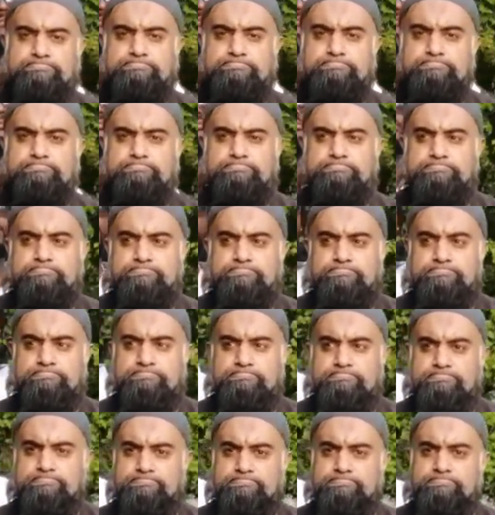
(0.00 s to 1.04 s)

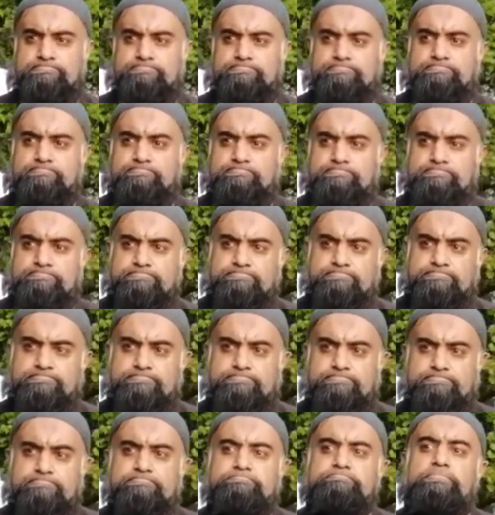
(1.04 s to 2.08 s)

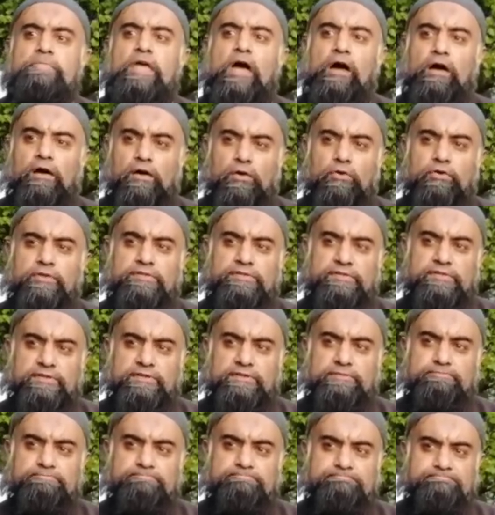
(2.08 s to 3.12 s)

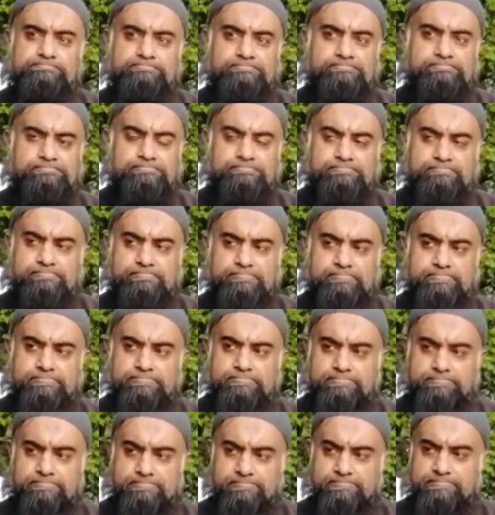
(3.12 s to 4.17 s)

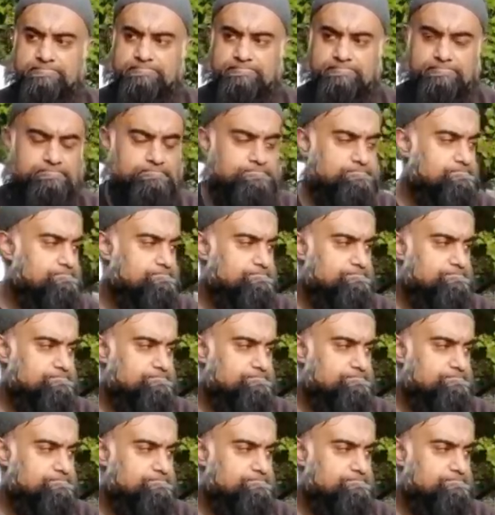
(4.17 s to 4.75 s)
[no speech]